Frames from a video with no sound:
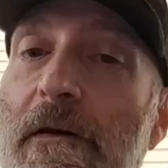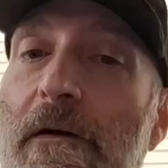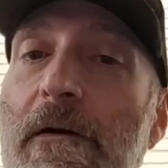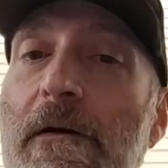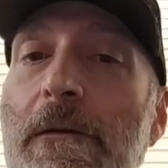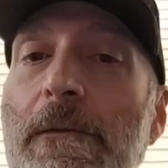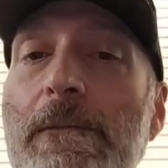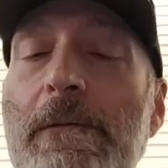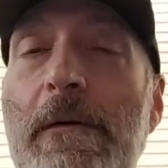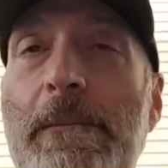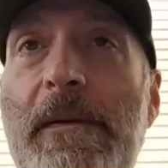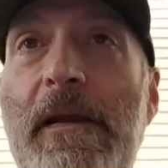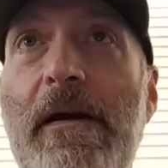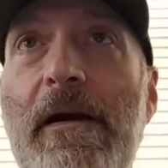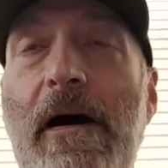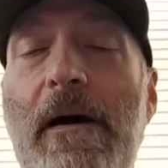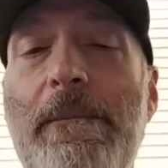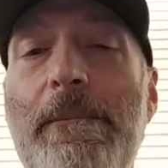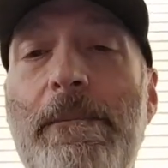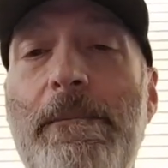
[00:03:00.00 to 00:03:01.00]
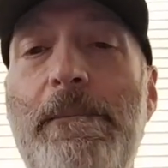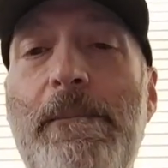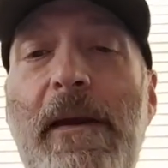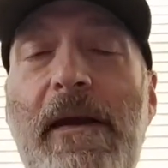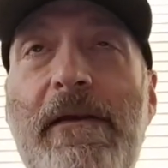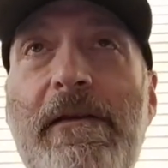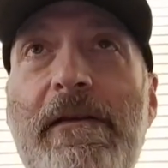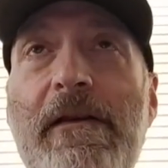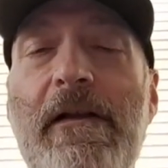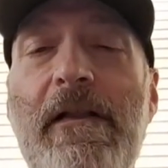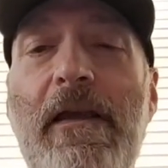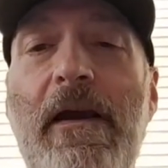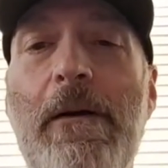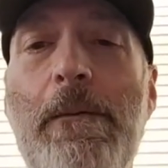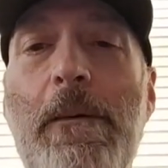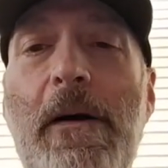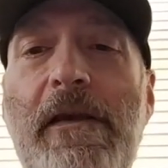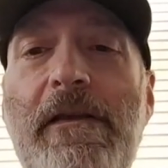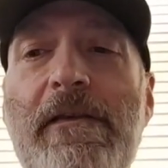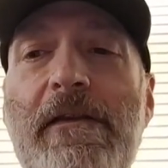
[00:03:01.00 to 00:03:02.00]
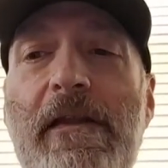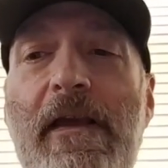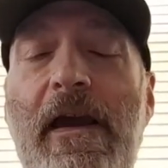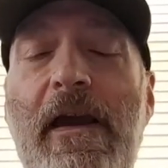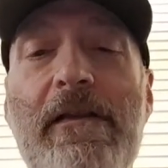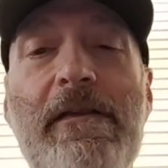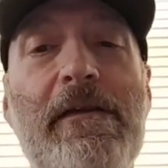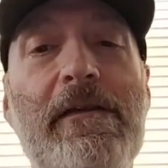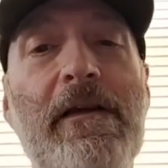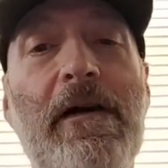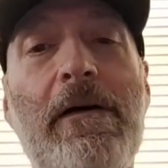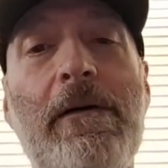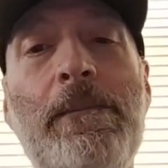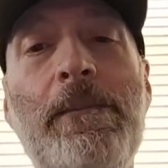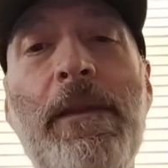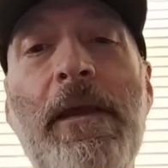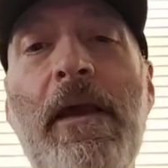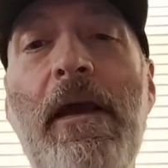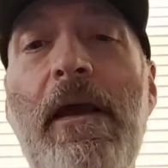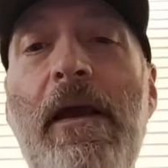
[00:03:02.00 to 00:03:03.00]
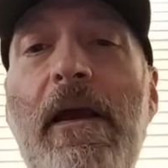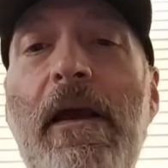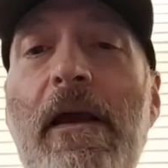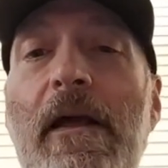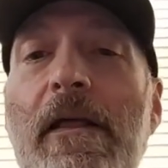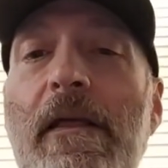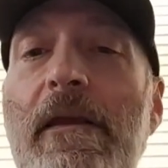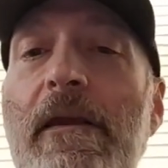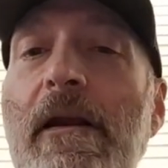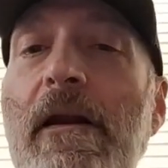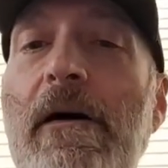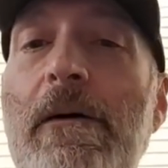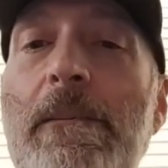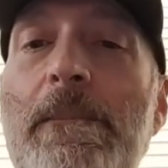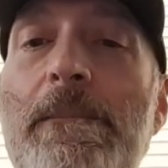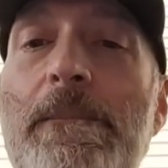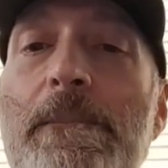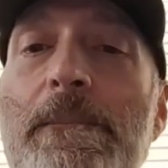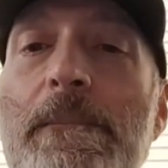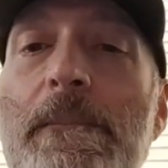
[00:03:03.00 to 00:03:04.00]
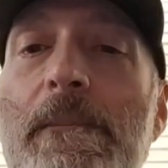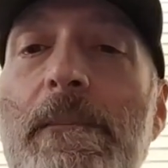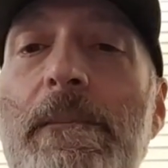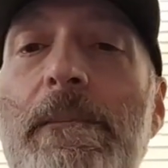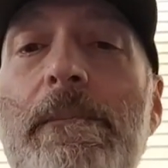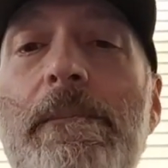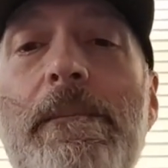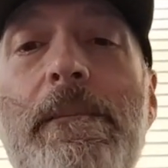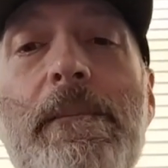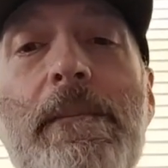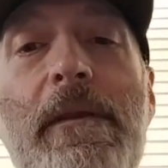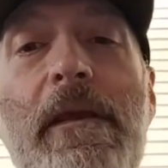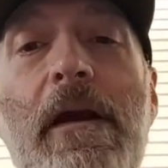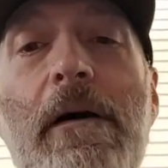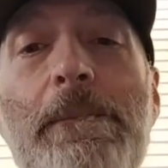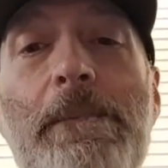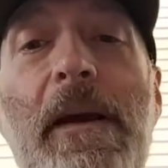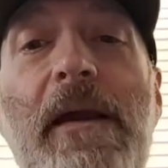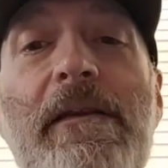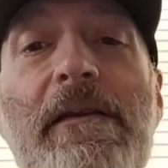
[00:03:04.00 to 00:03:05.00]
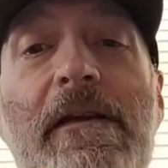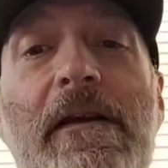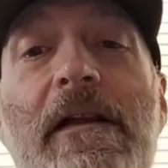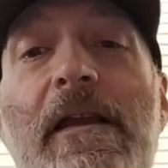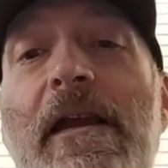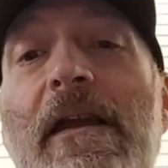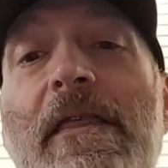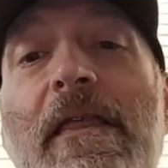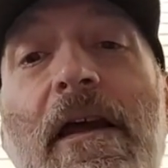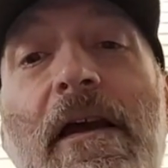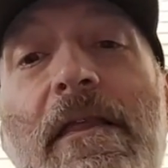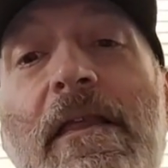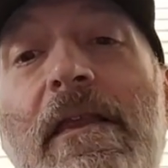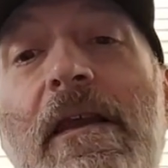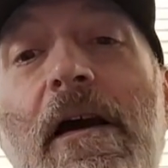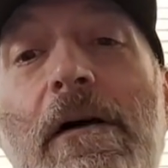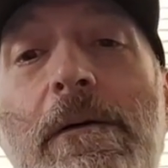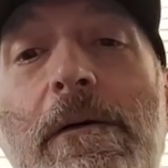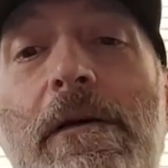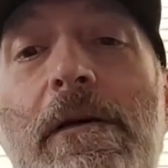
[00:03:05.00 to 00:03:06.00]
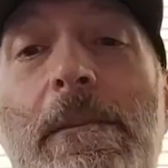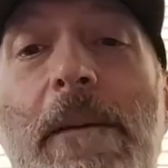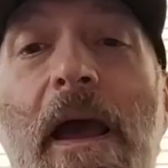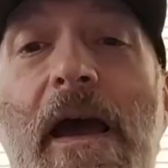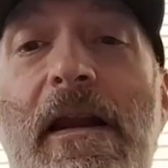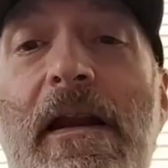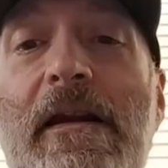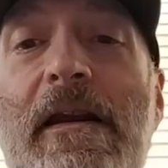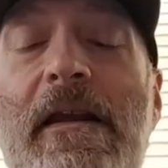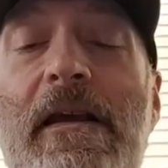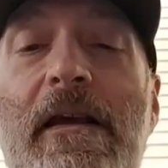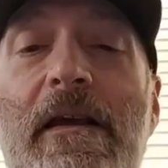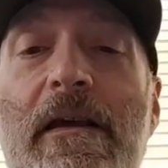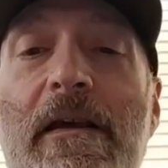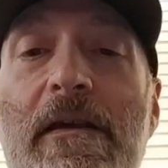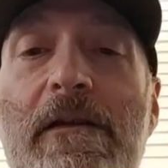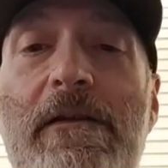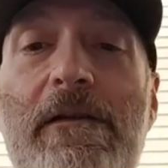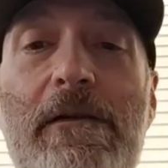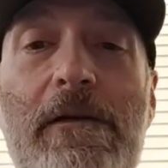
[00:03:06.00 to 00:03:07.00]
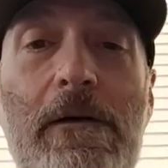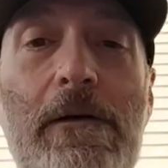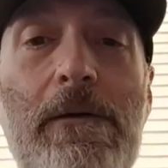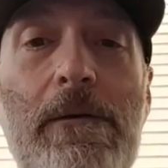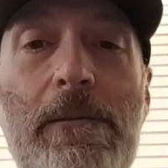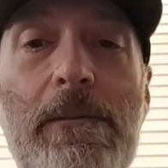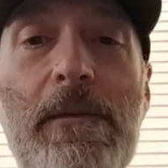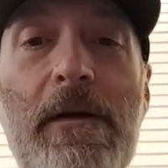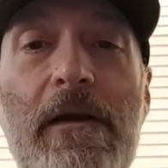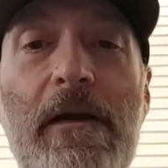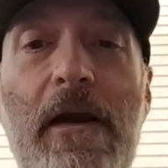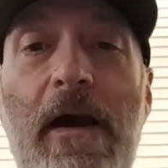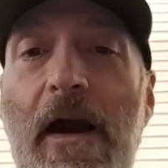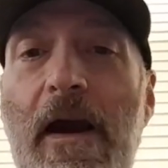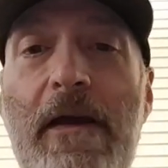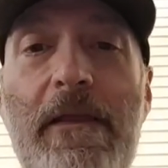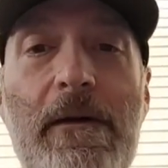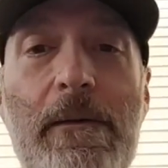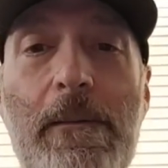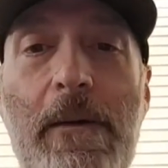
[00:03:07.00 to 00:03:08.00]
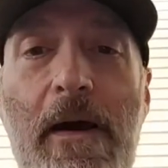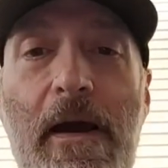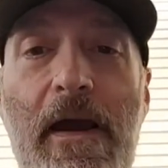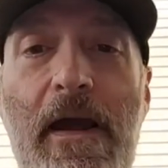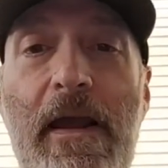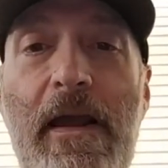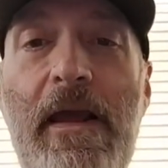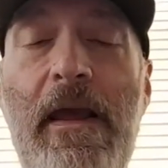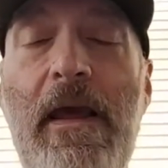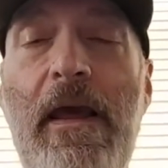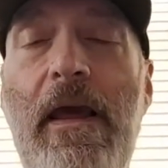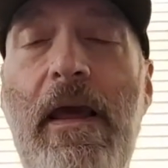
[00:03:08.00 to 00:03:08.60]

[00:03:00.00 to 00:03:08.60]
Earth will become basically a wasteland. So, you know, basically, humanity is doomed either way,